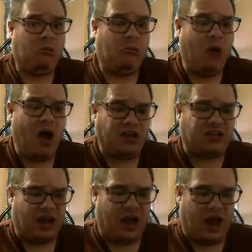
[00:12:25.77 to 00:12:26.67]
What
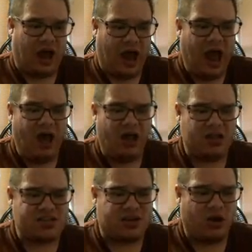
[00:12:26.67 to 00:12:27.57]
the hell
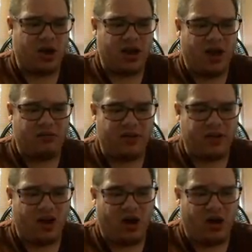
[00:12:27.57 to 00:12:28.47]
is going on with the
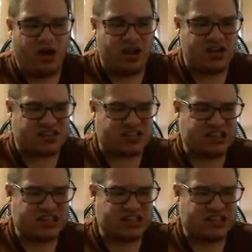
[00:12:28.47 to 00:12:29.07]
noise?